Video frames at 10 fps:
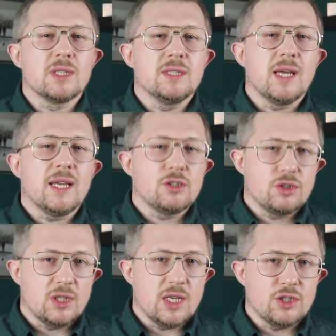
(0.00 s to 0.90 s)
in
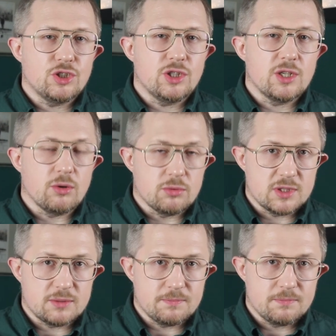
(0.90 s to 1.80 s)
ADHD and
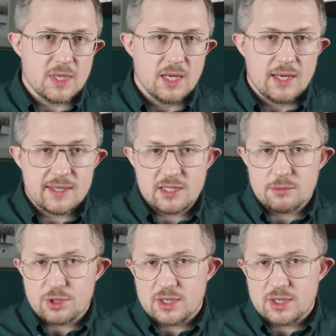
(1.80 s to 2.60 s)
autism. It can